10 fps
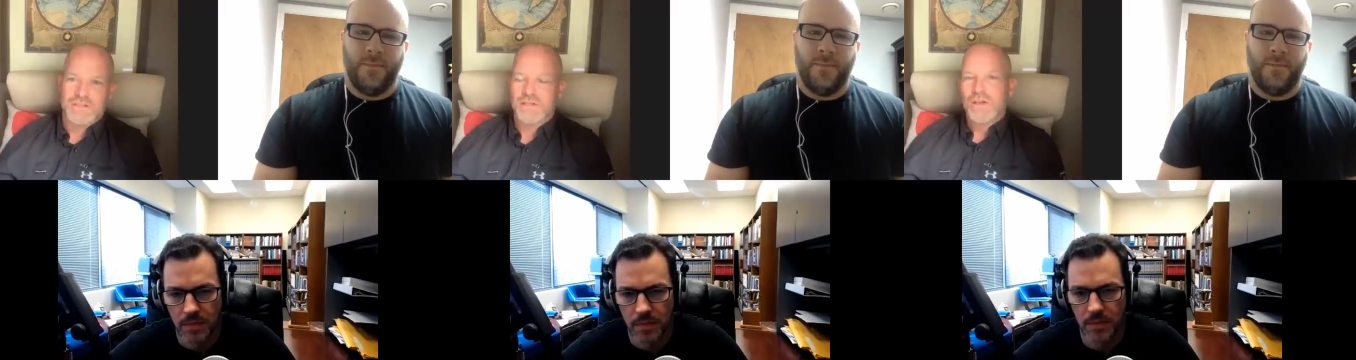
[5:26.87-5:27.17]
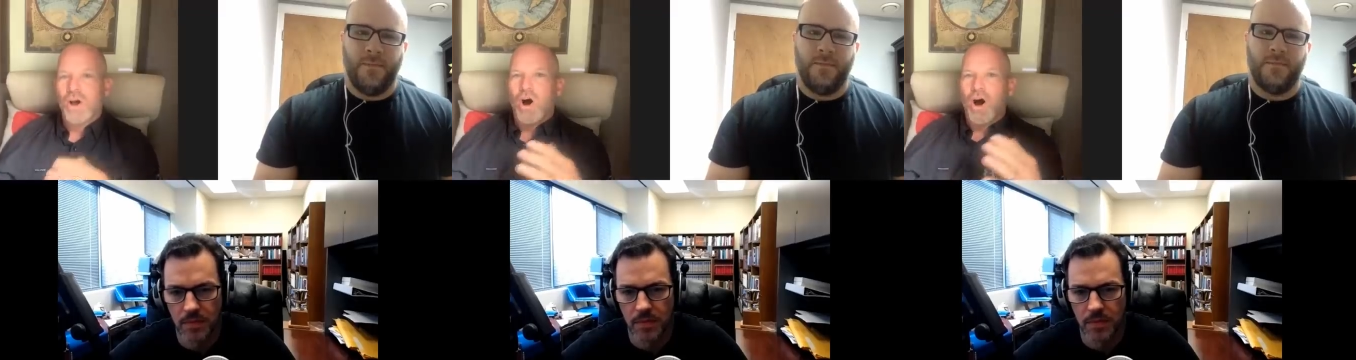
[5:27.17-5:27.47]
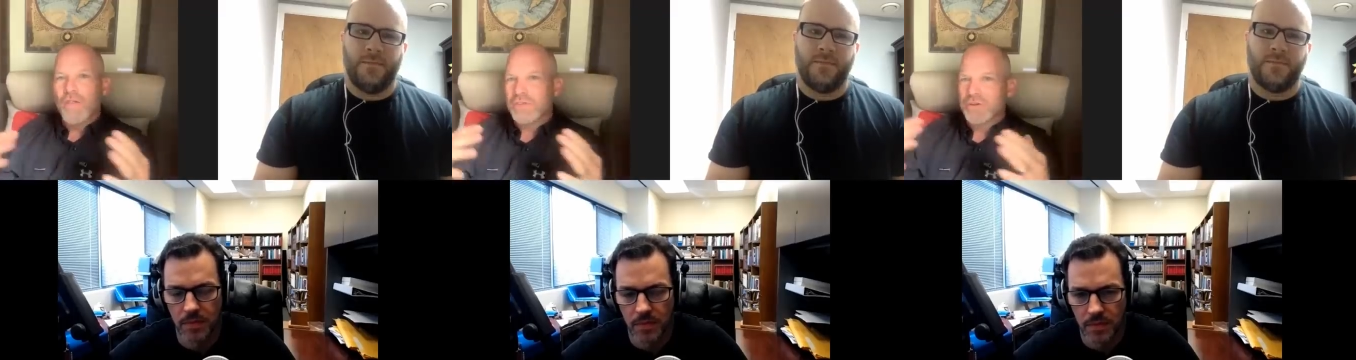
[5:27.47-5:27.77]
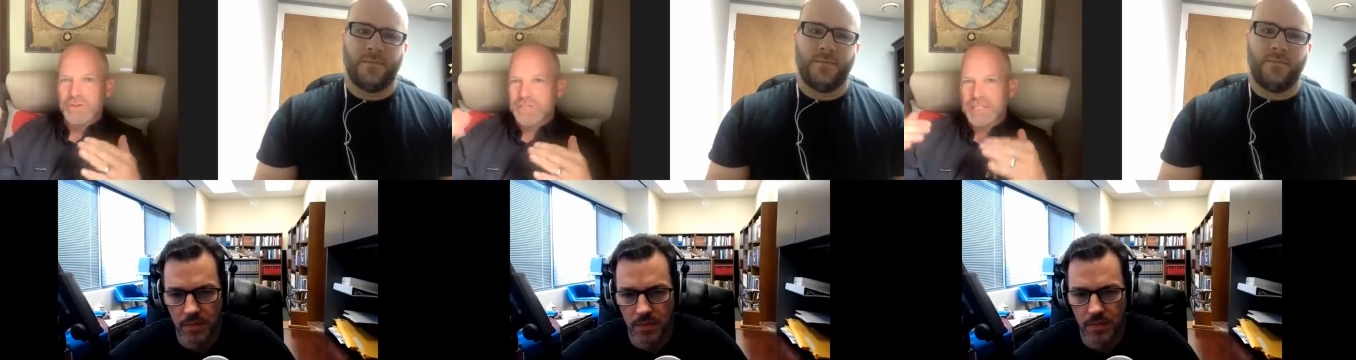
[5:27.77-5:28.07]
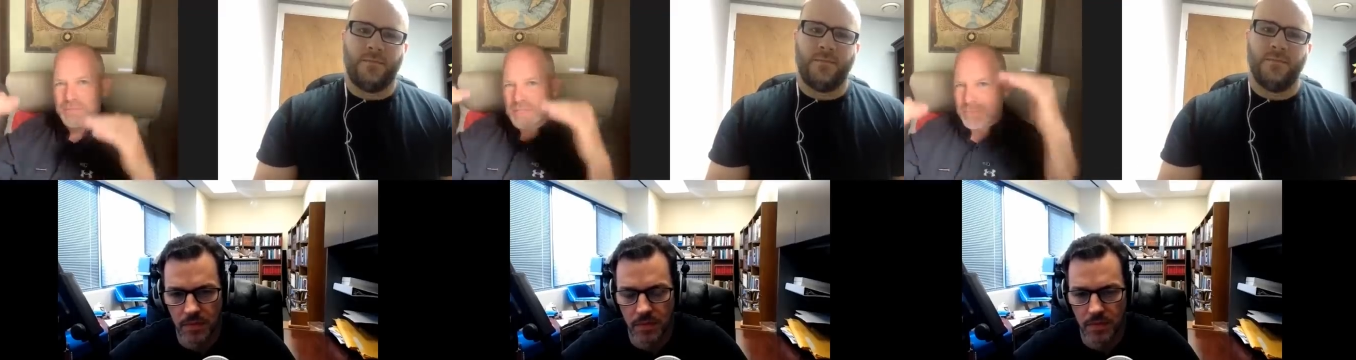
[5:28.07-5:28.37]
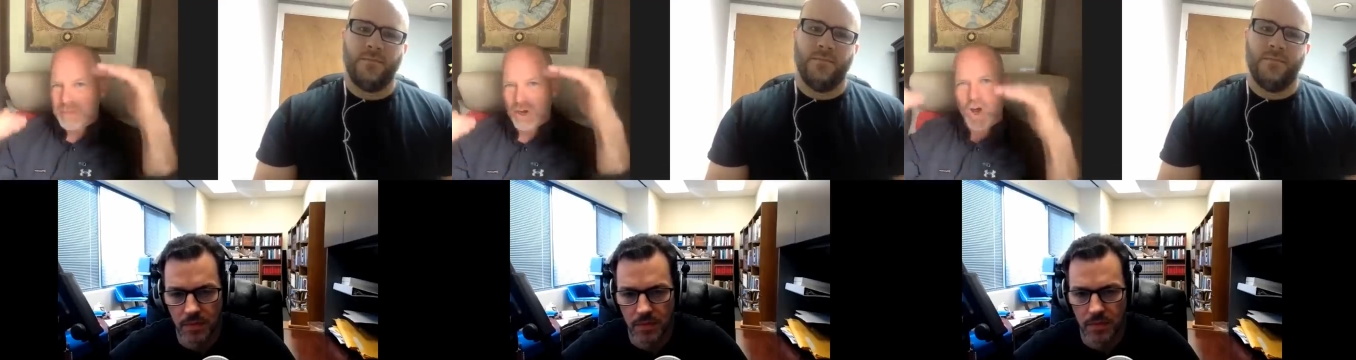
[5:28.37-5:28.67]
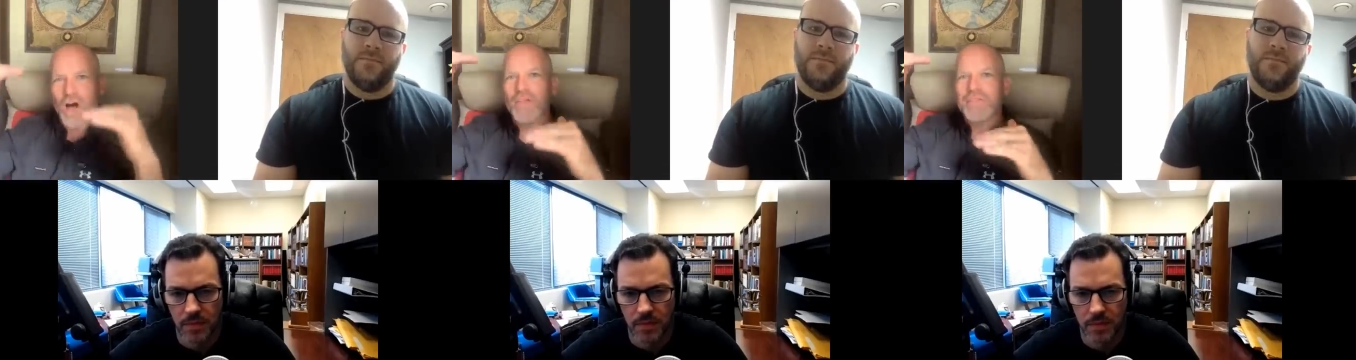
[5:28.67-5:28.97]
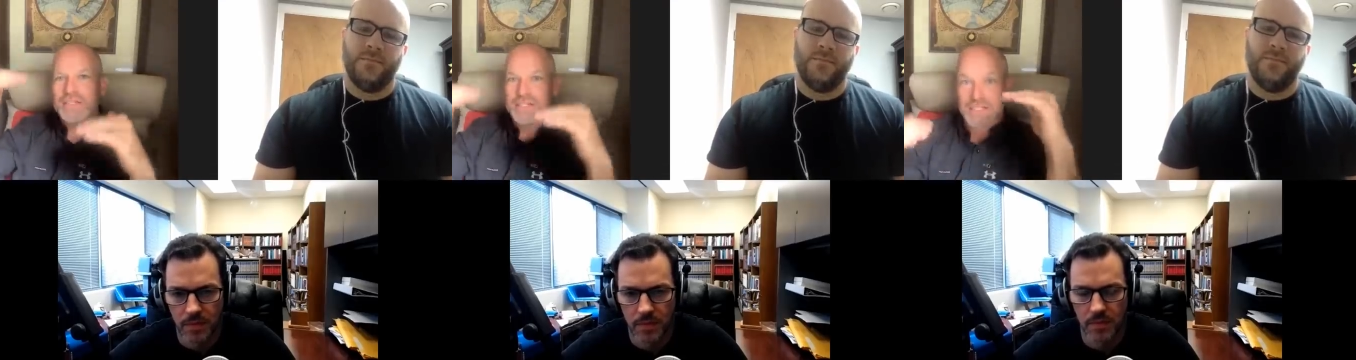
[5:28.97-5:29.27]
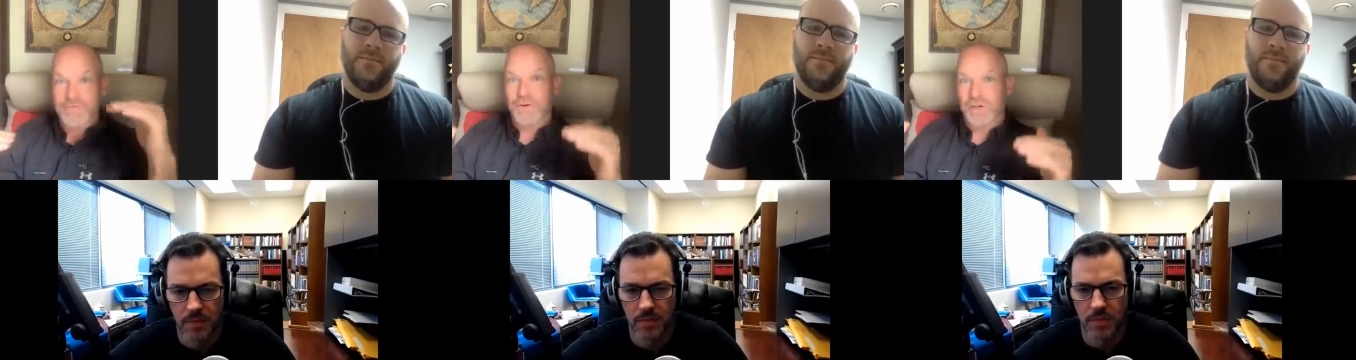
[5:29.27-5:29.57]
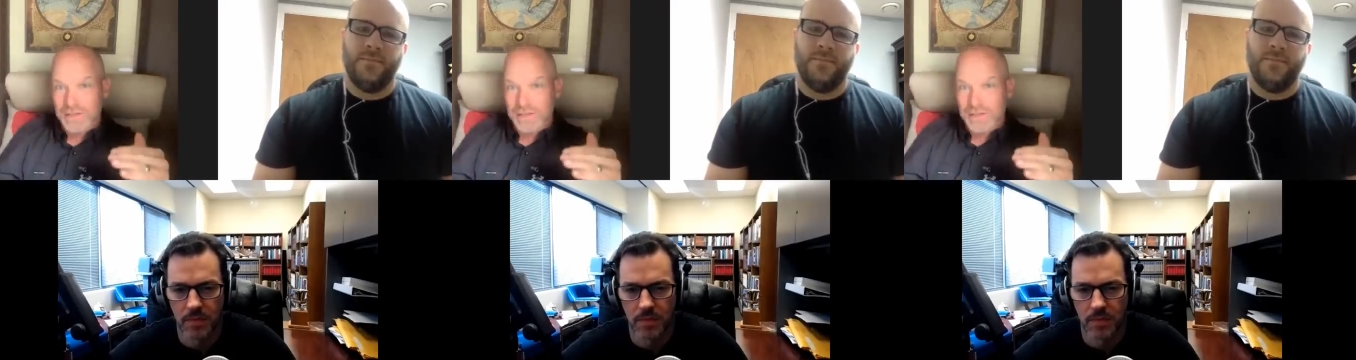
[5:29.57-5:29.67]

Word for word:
Speaker 1: and there, there seems to be all these different